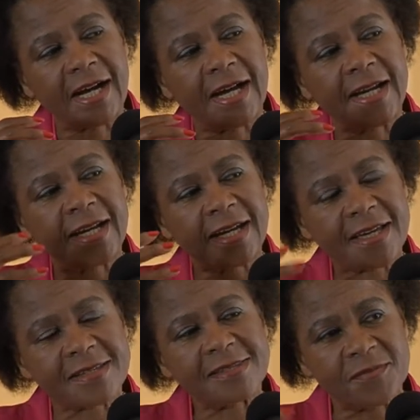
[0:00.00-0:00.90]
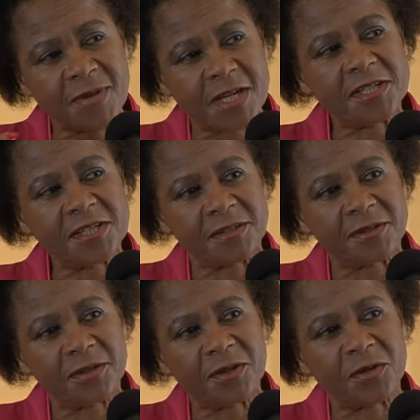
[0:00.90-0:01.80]
underestimation
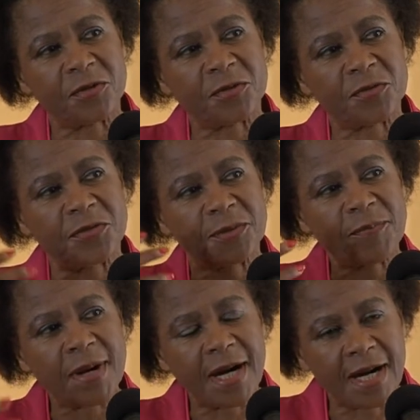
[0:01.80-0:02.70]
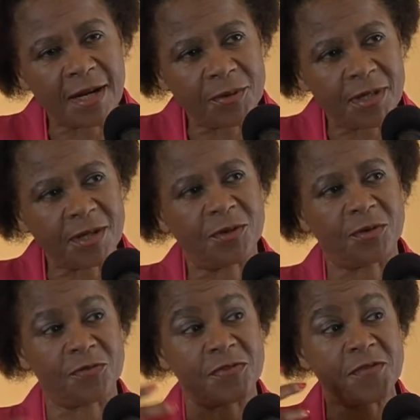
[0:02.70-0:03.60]
of the power
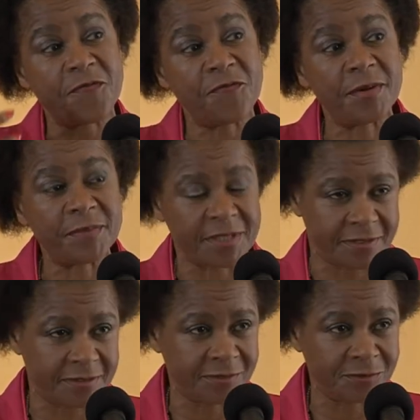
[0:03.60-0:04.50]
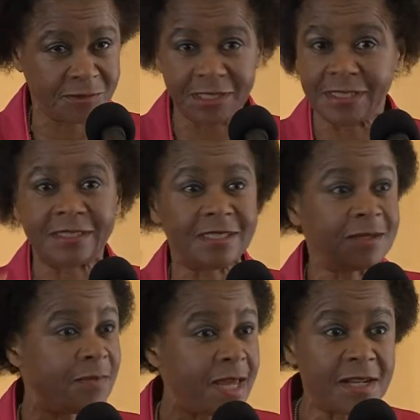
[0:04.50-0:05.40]
of the feminine, which is
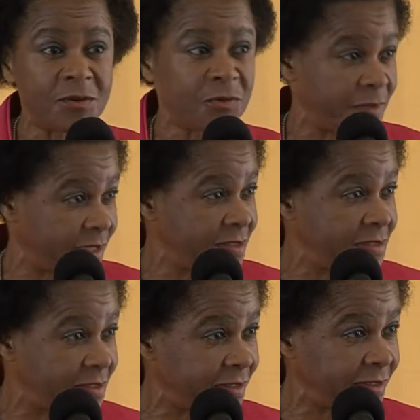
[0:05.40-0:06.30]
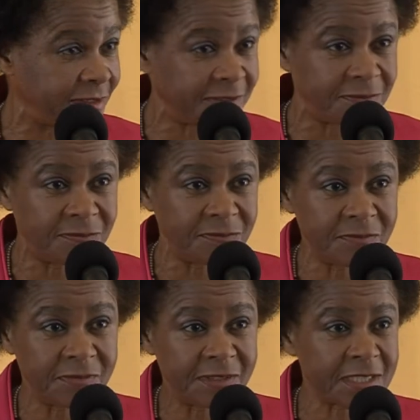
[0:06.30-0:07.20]
in men and women incidentally,
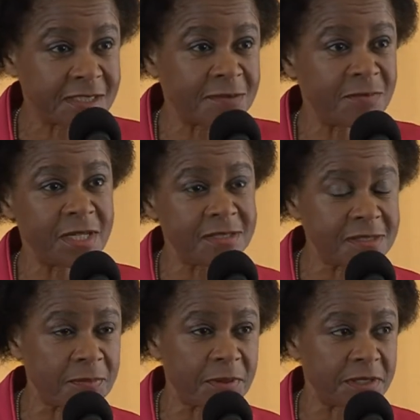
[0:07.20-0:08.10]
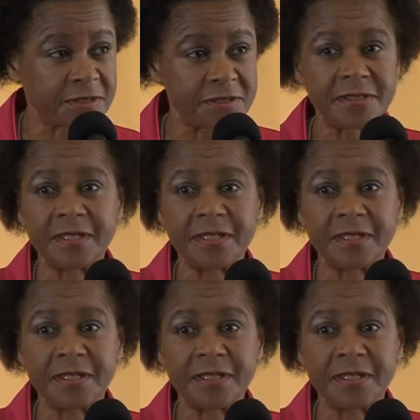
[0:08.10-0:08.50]
just that men suppress it,